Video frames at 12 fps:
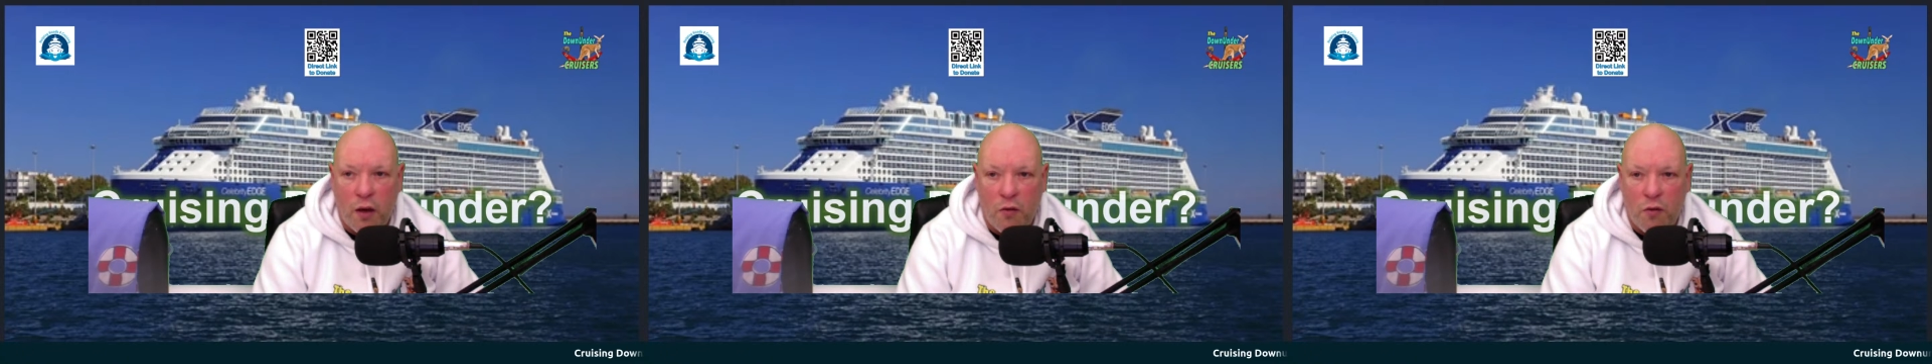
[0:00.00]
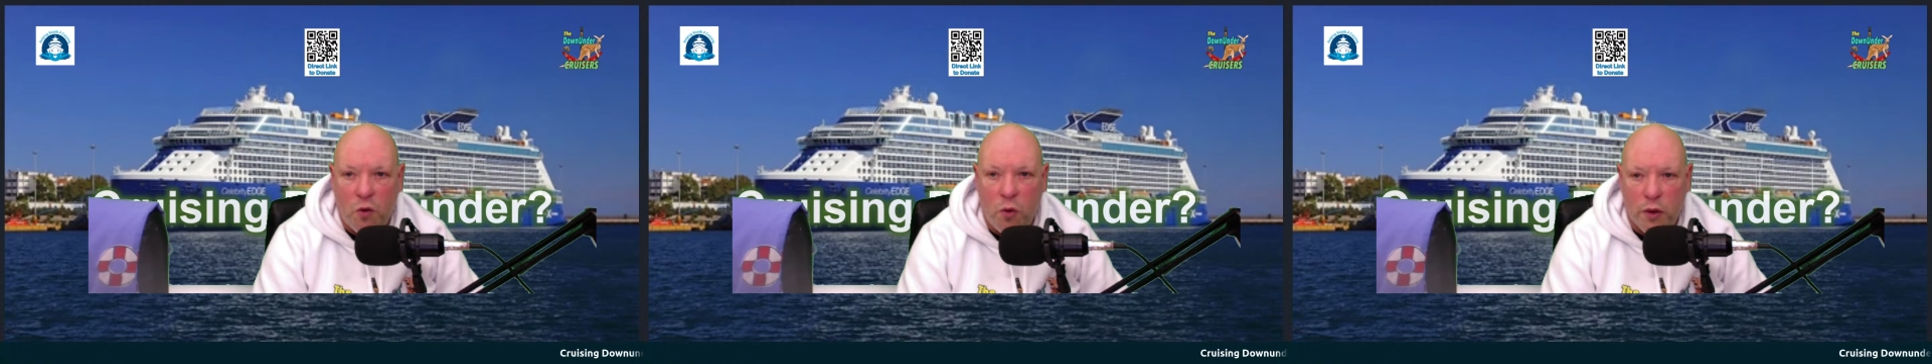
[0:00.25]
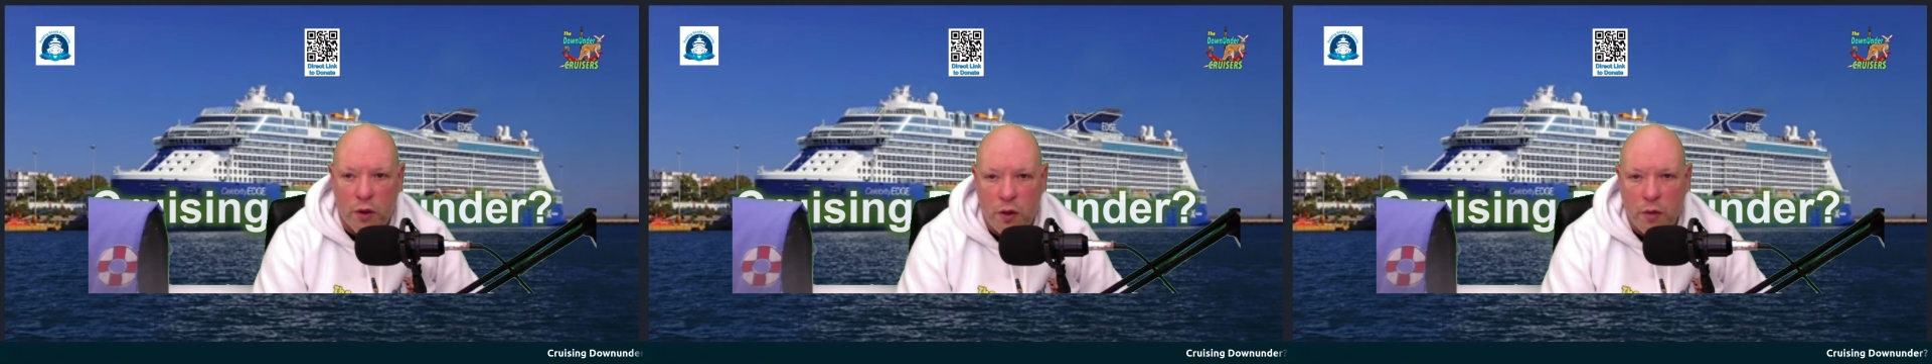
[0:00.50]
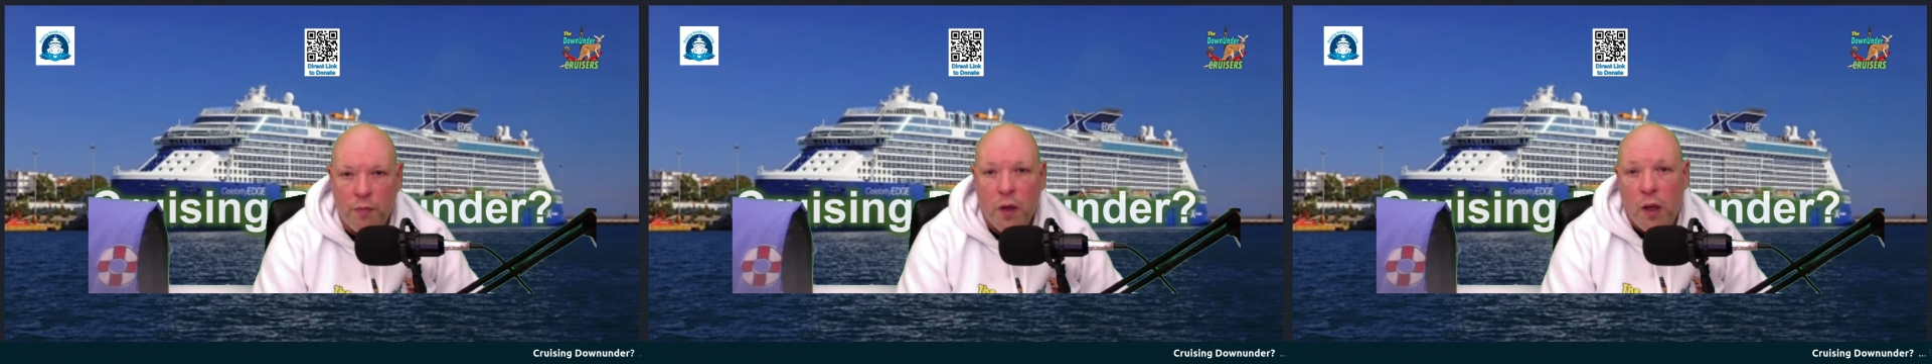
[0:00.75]
of course,
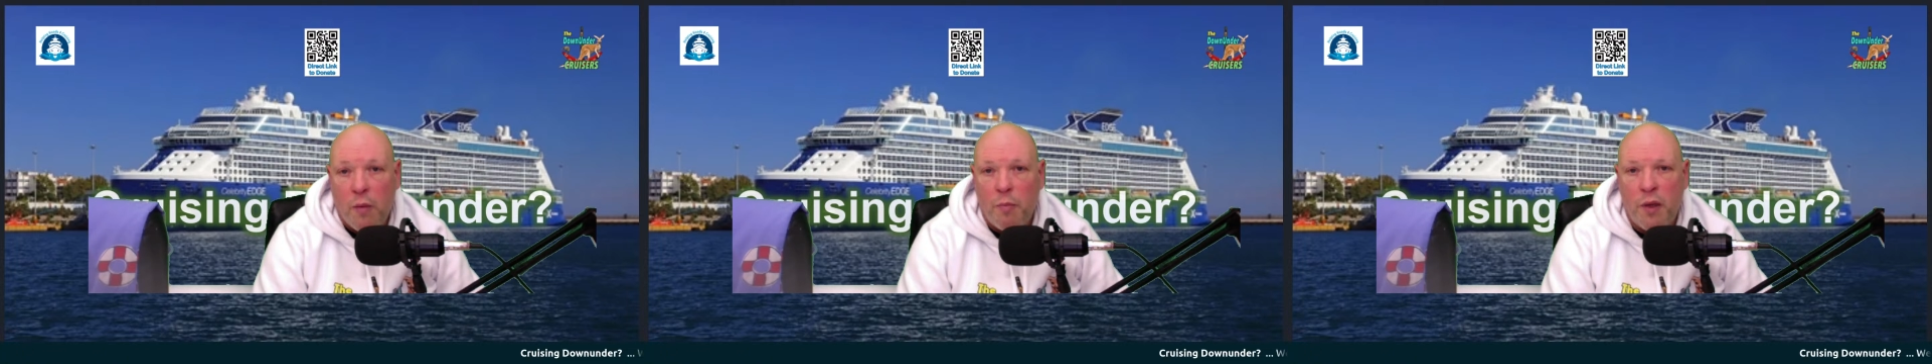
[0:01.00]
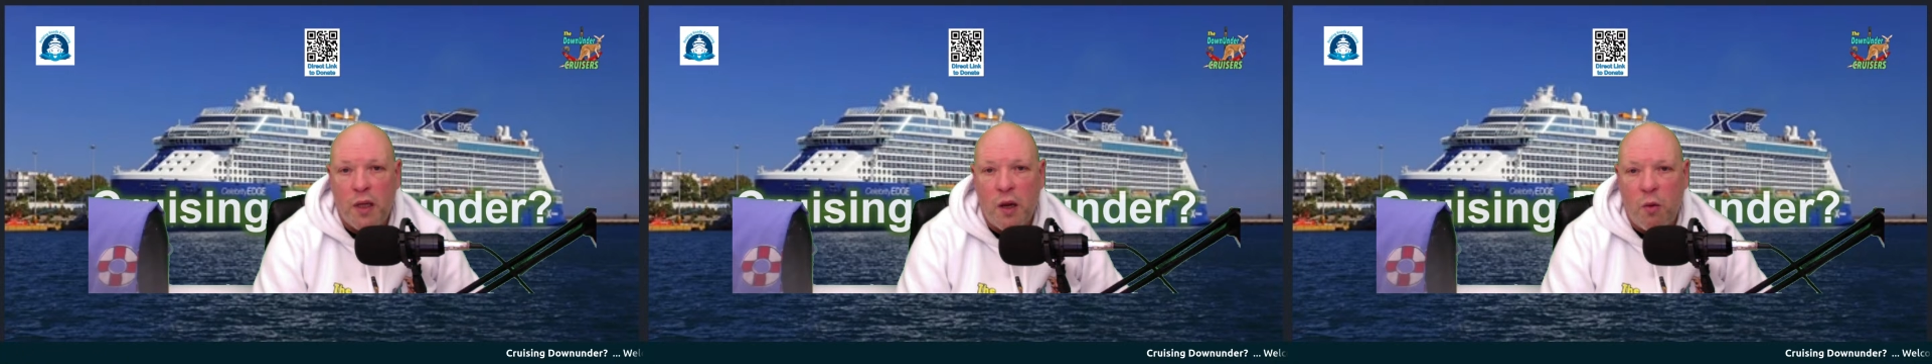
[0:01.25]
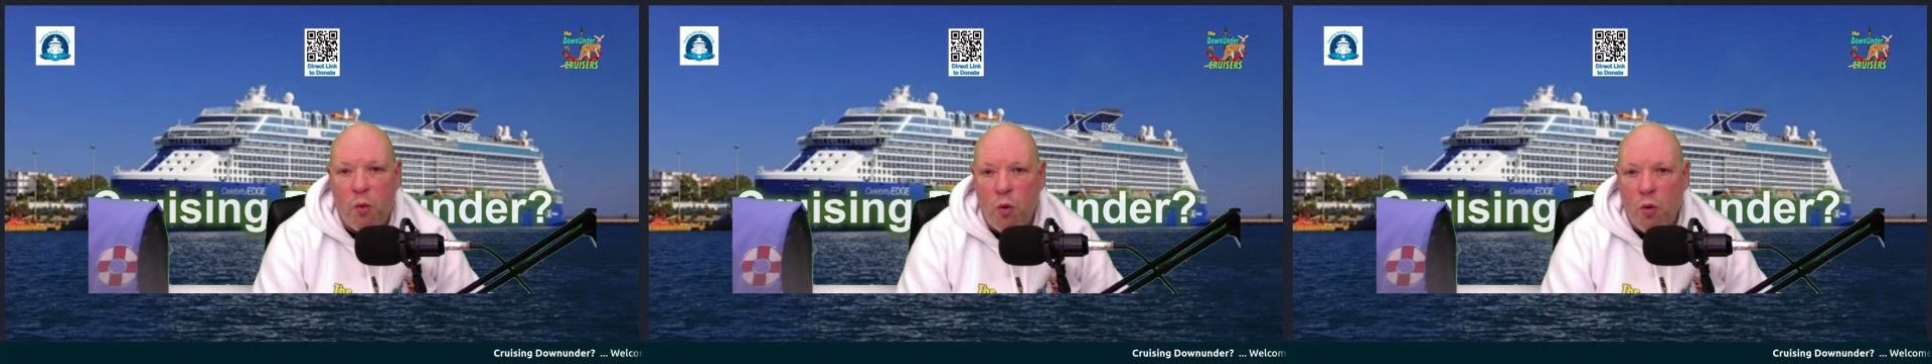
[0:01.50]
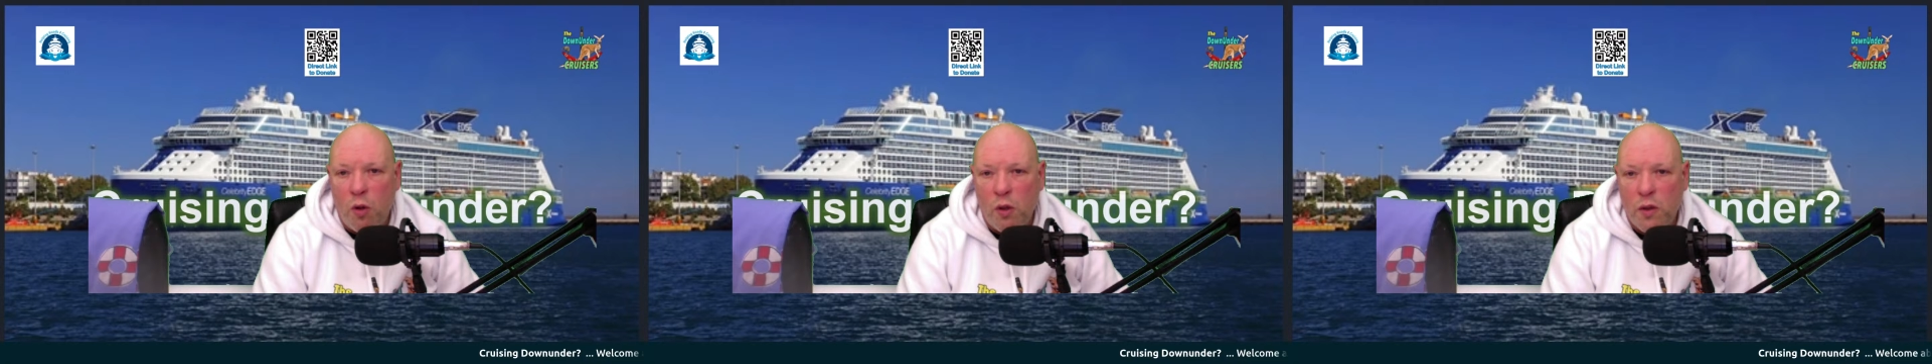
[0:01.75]
but they're
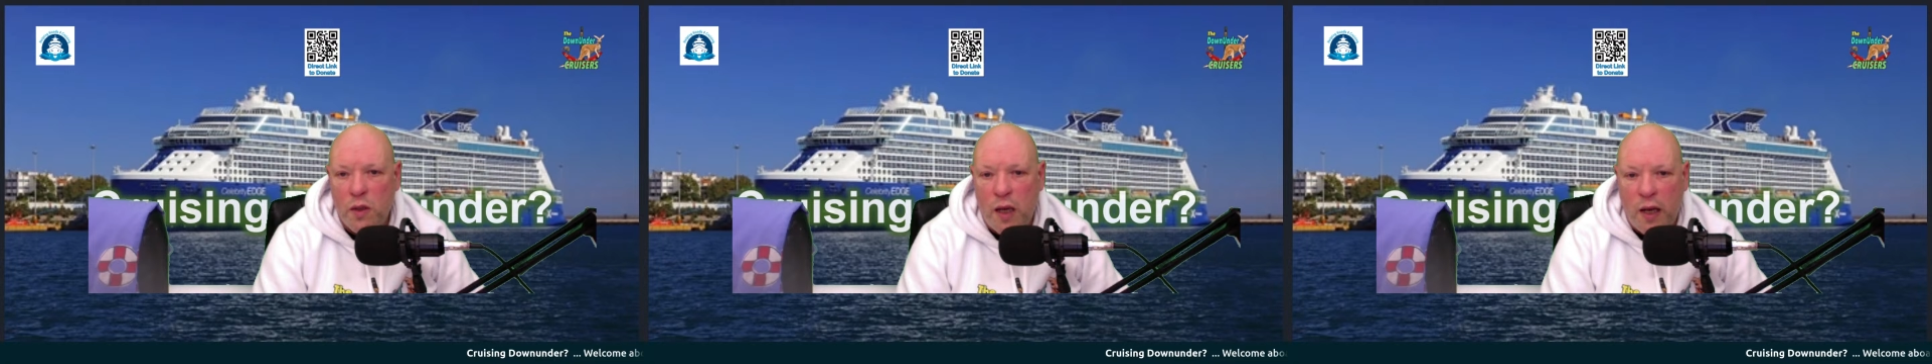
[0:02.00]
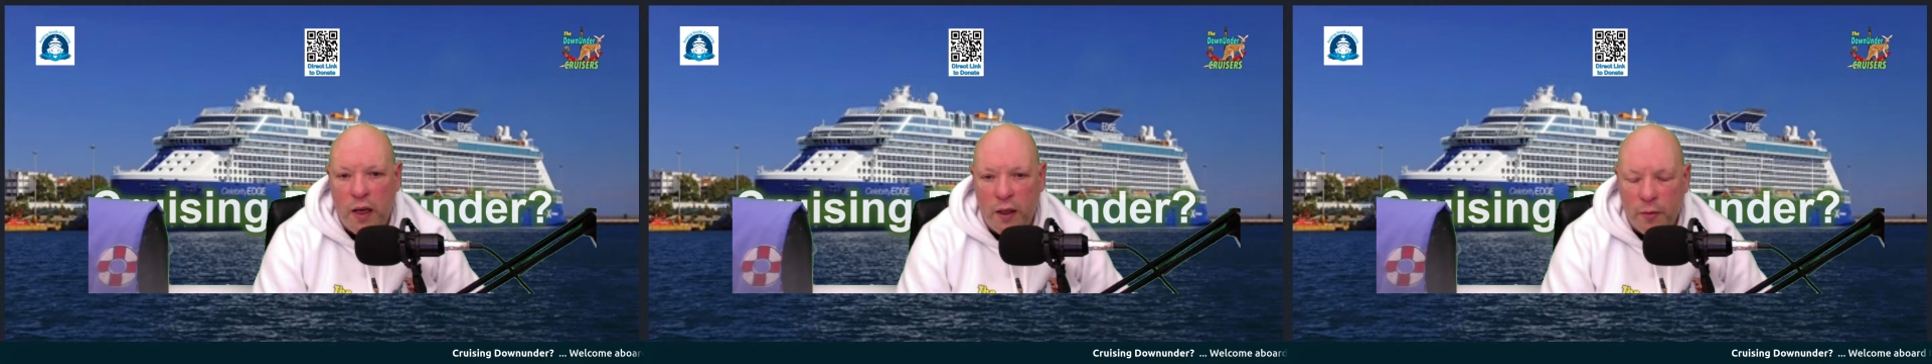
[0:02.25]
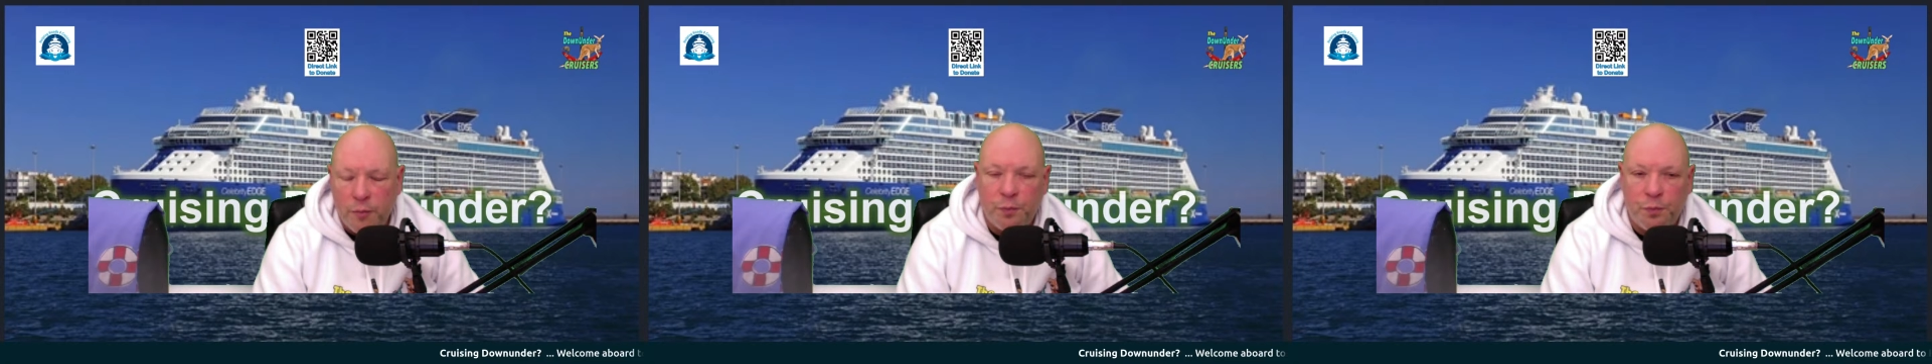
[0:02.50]
all saying